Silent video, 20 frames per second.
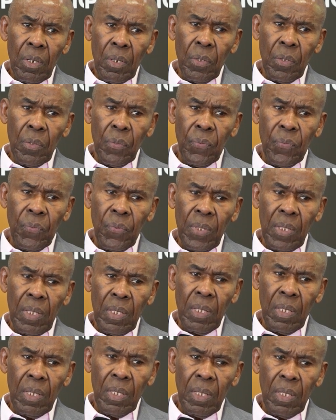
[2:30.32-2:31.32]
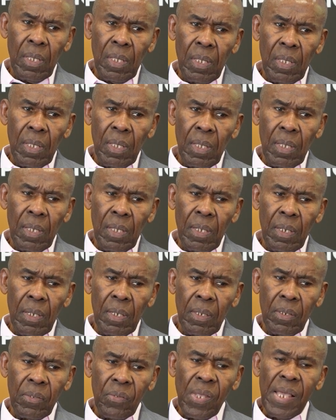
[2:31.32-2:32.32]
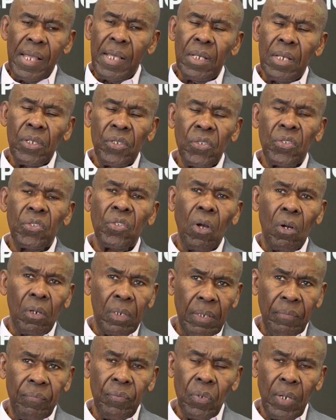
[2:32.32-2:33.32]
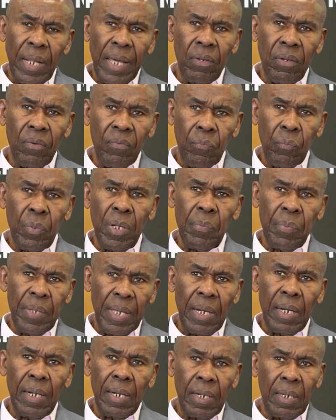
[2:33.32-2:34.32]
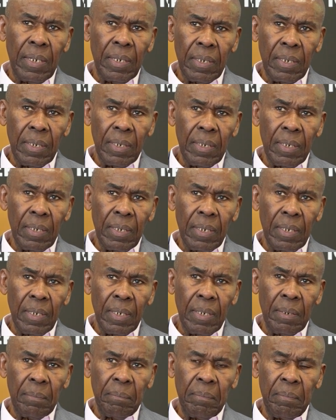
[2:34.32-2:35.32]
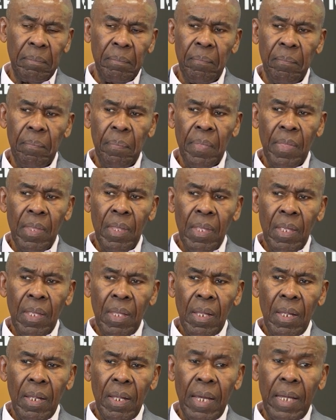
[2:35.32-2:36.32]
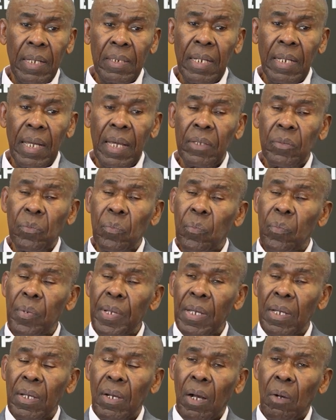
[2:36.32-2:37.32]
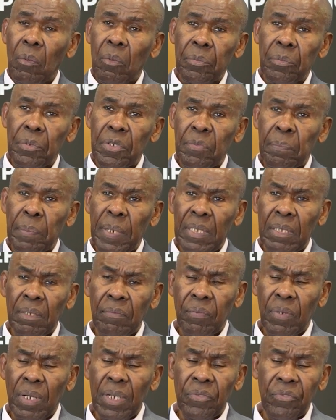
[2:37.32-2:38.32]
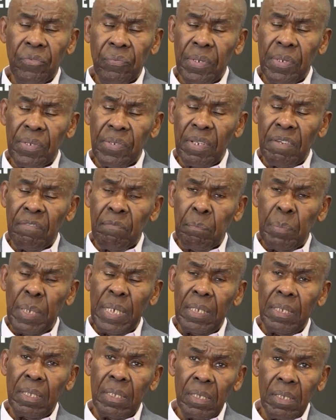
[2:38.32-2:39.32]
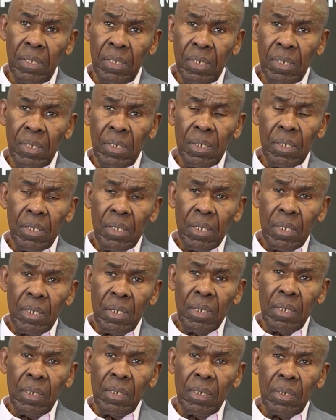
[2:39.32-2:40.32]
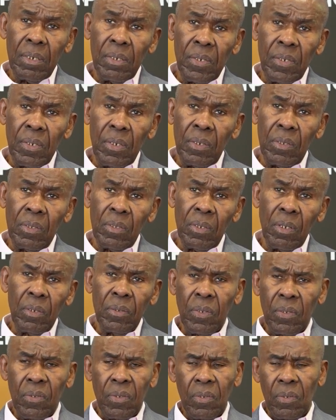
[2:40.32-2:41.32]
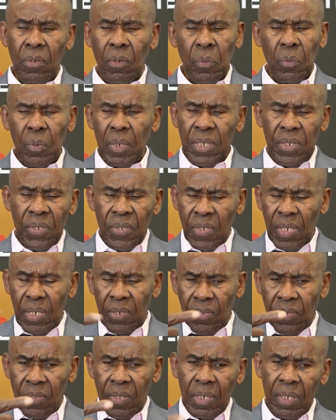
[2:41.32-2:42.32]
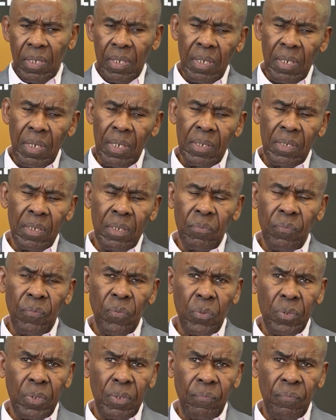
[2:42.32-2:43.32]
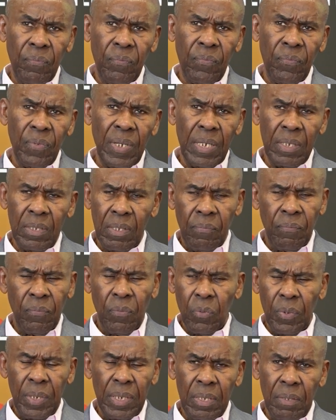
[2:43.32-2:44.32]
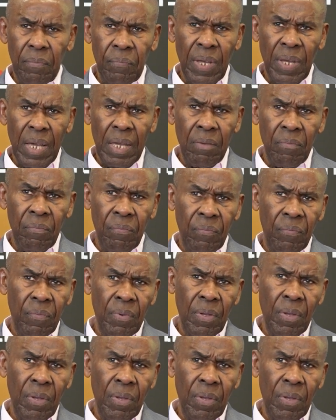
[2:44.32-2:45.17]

the taking stock, if you like, of where we are and where our respective countries have been, not only since the 1884-85